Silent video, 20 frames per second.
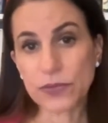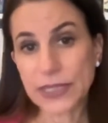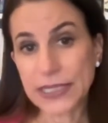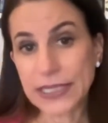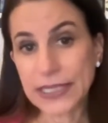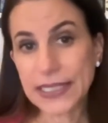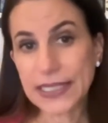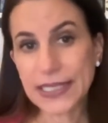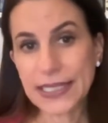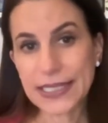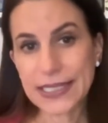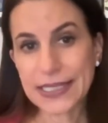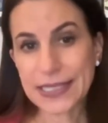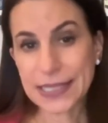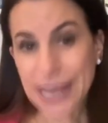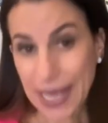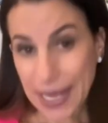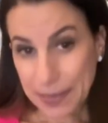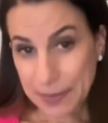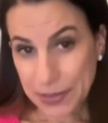really,
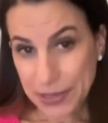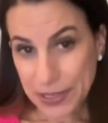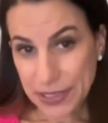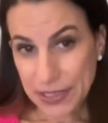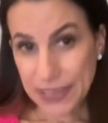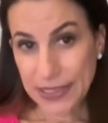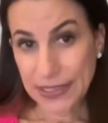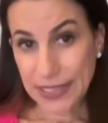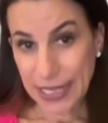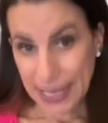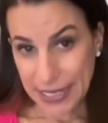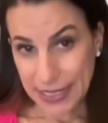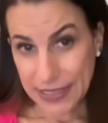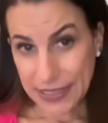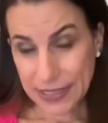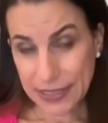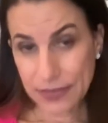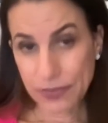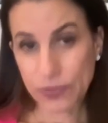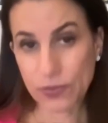except
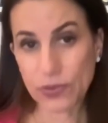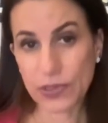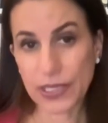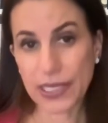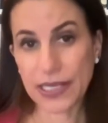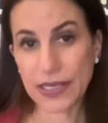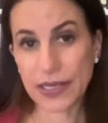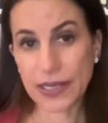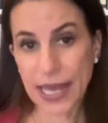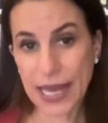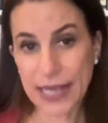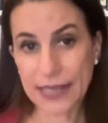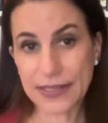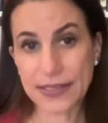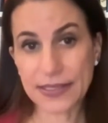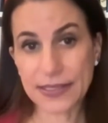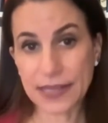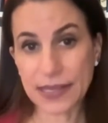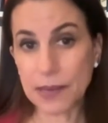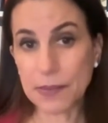unless he
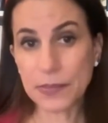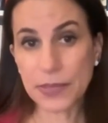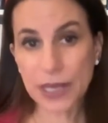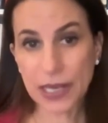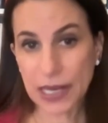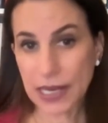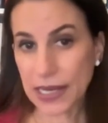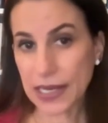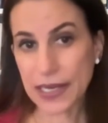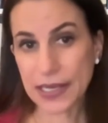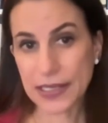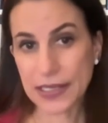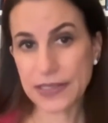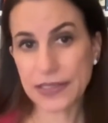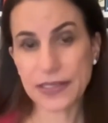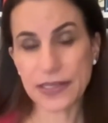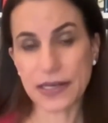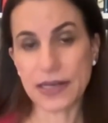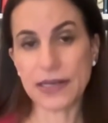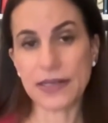has some
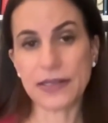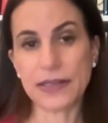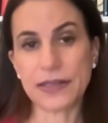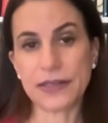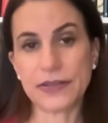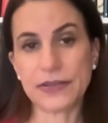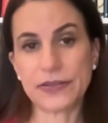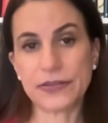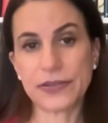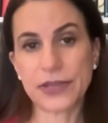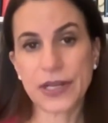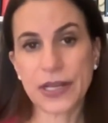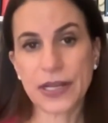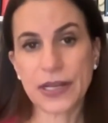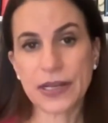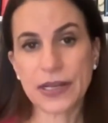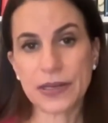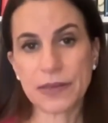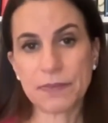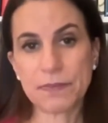kind of
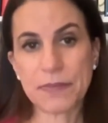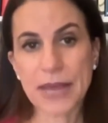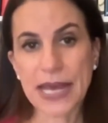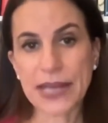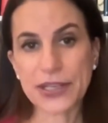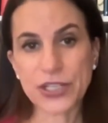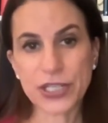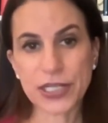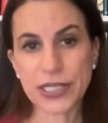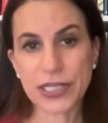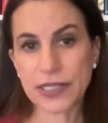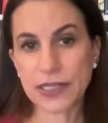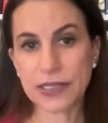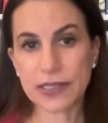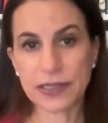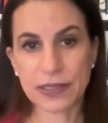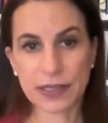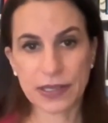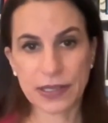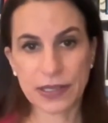
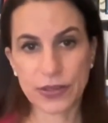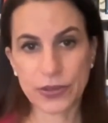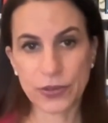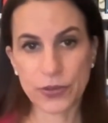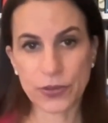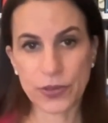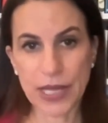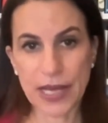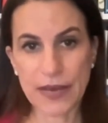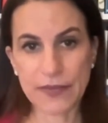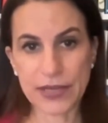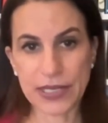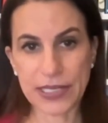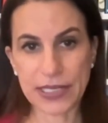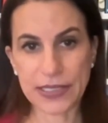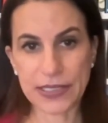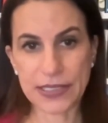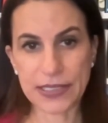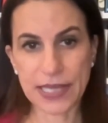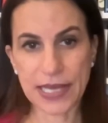magic, you know,
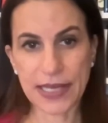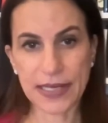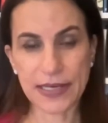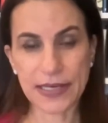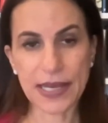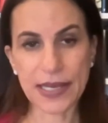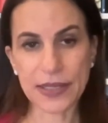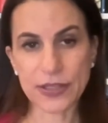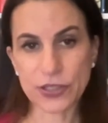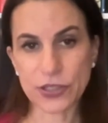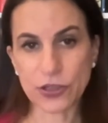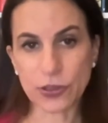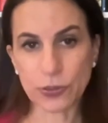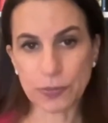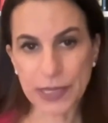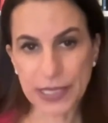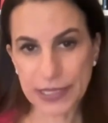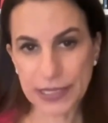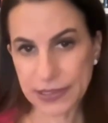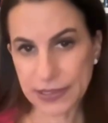evidence that
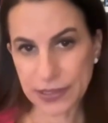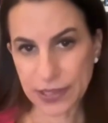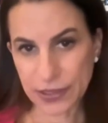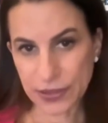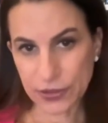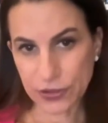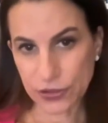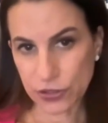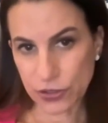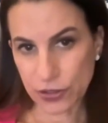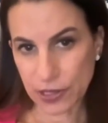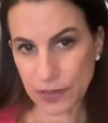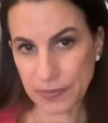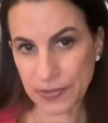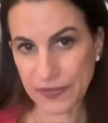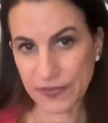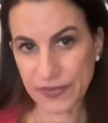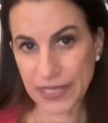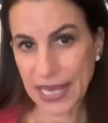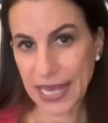exculpates Donald Trump.
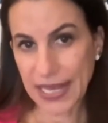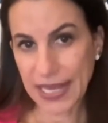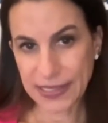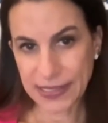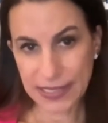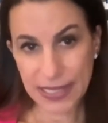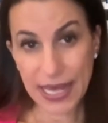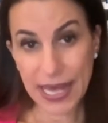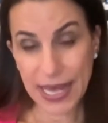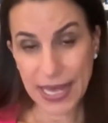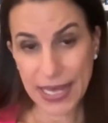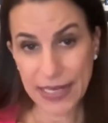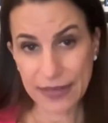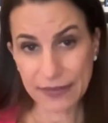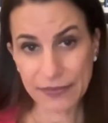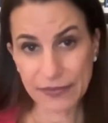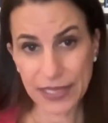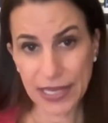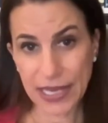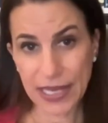If he has that,
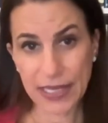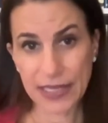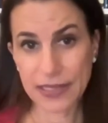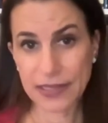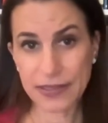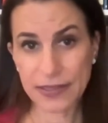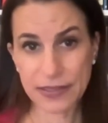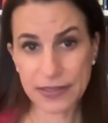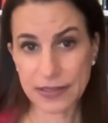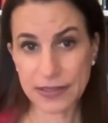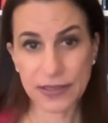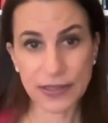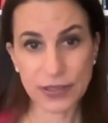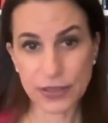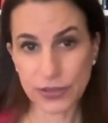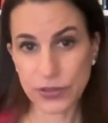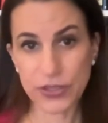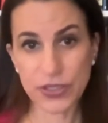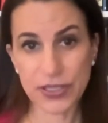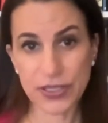if he has, you
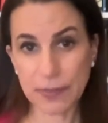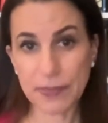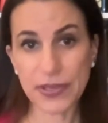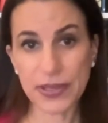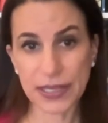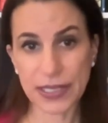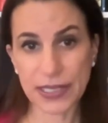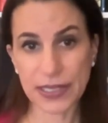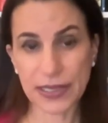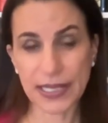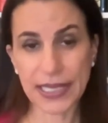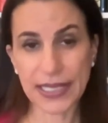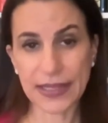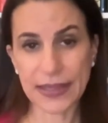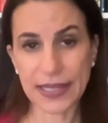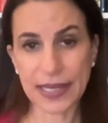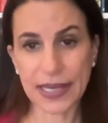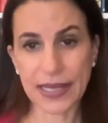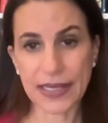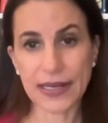know, something like
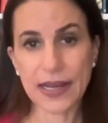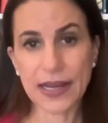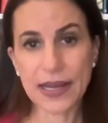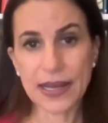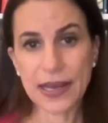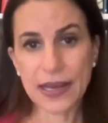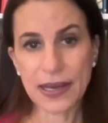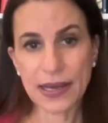that,